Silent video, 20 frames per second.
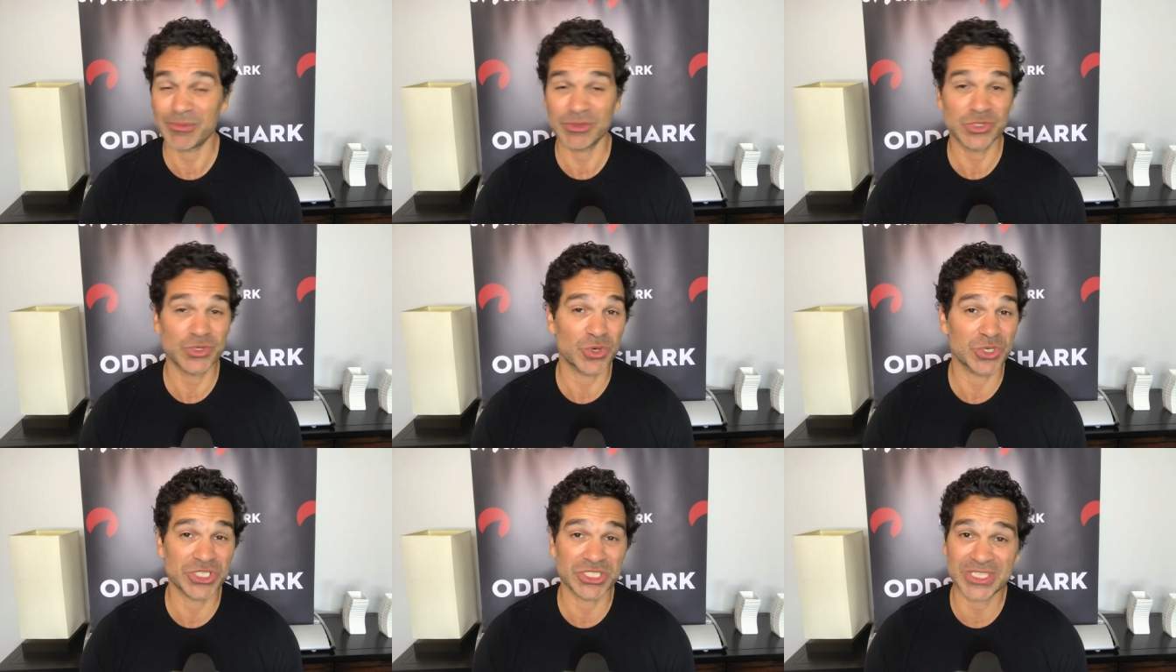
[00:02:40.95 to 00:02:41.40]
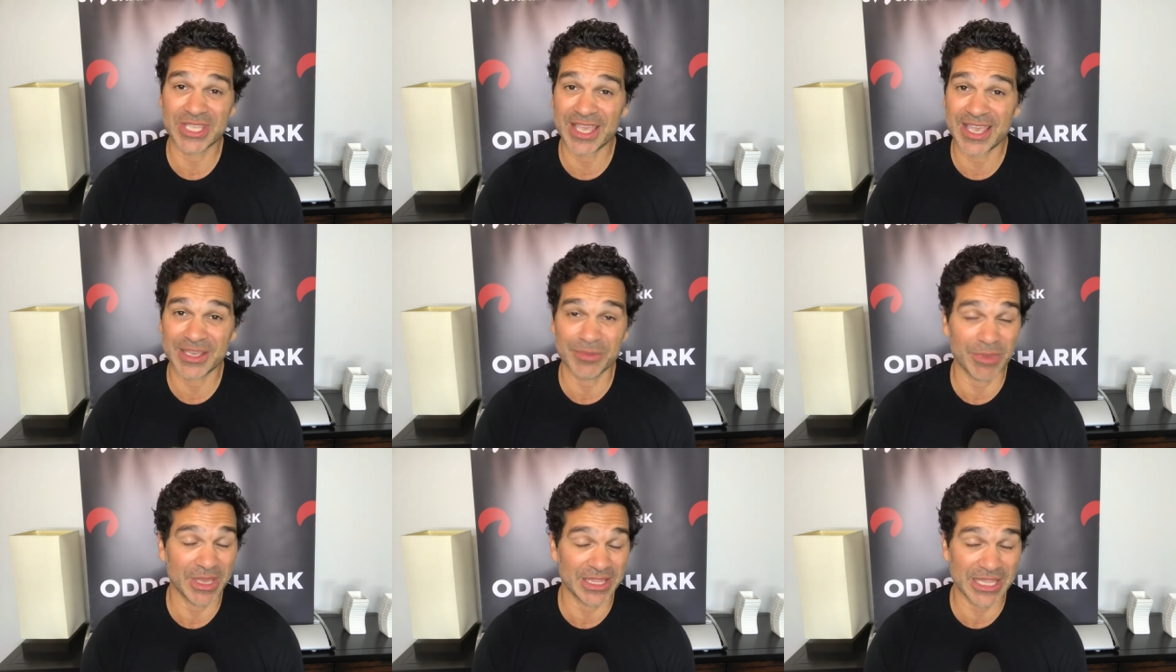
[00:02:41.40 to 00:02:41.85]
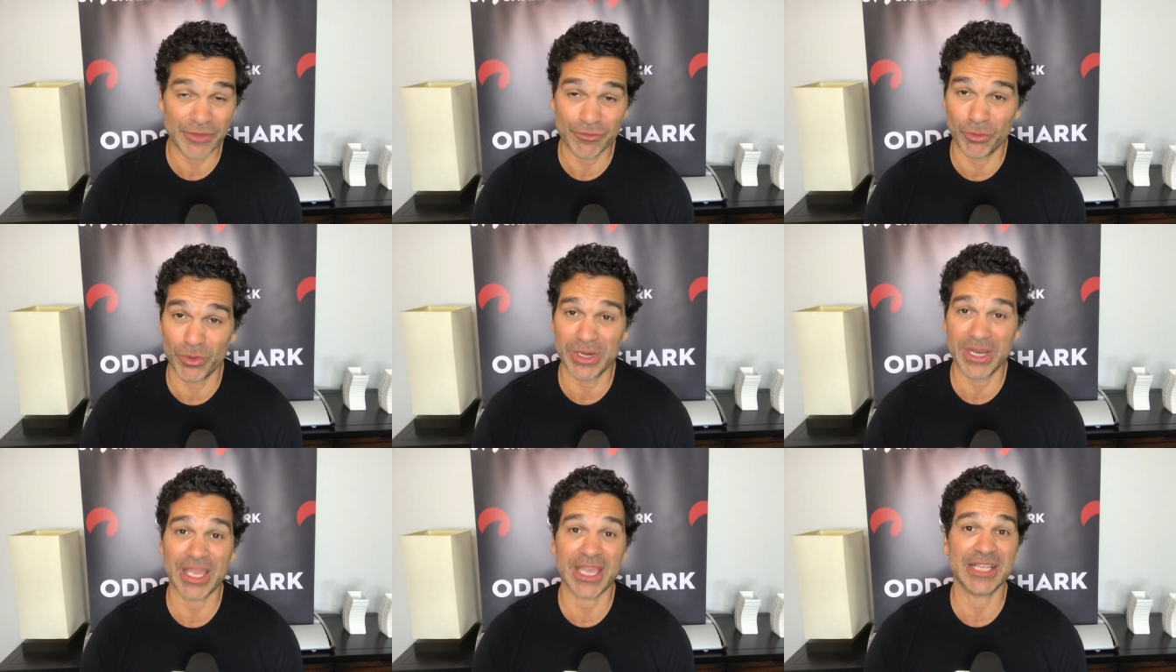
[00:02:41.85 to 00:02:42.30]
And Georgia Tech, man, they've
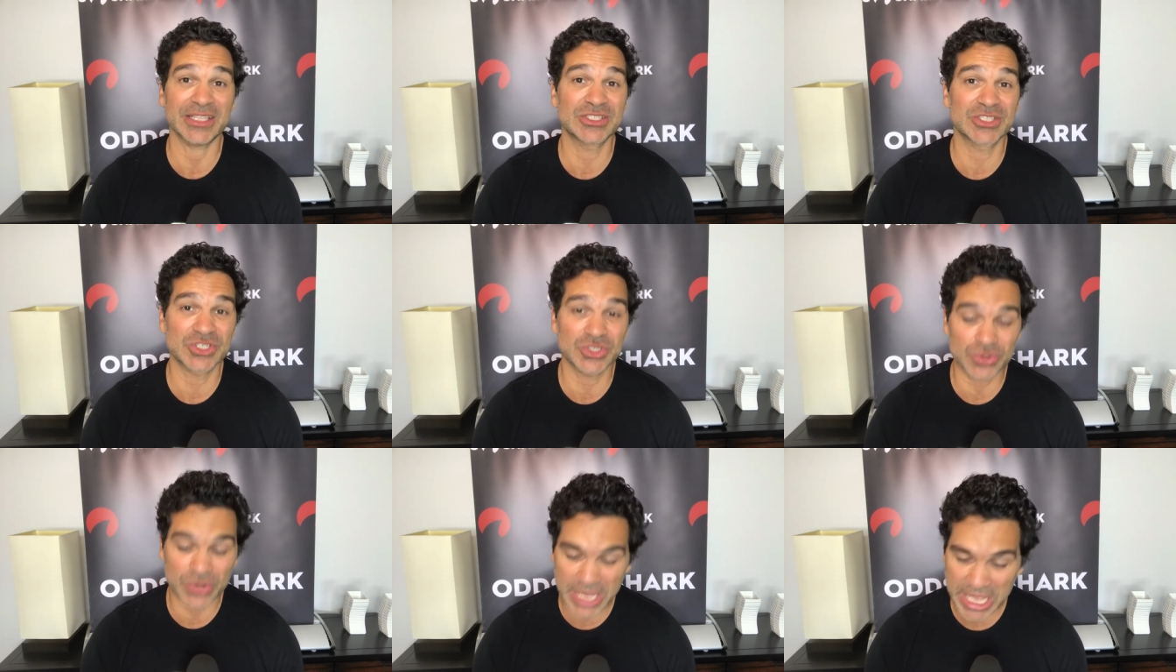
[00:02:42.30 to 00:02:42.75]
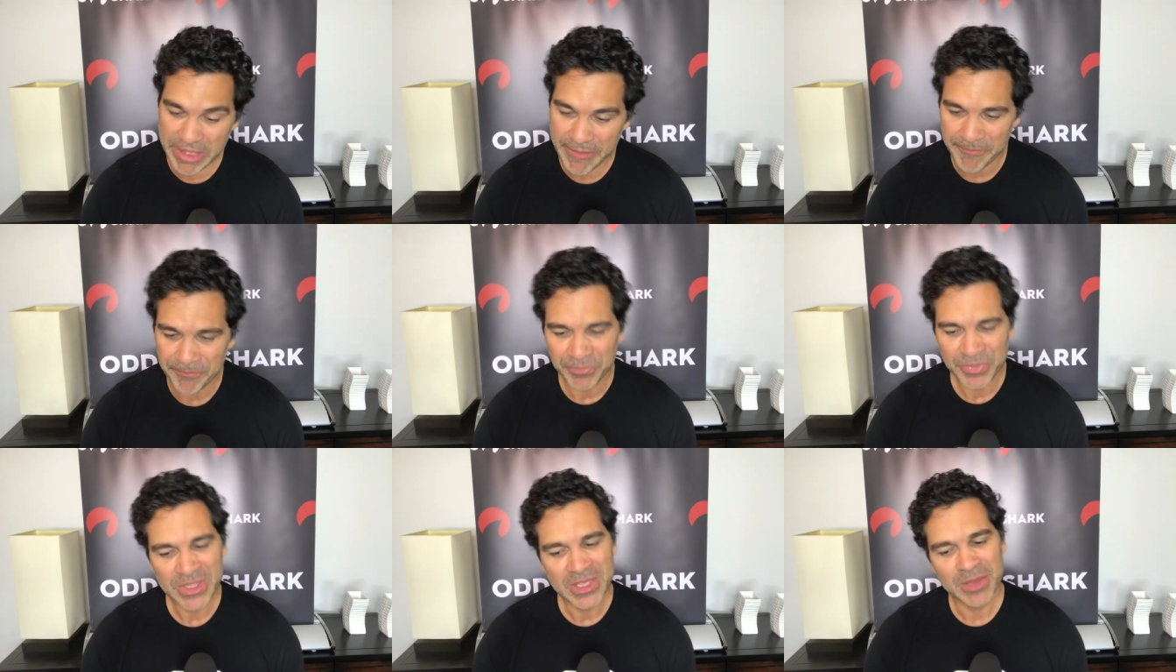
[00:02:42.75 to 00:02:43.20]
won 8 straight.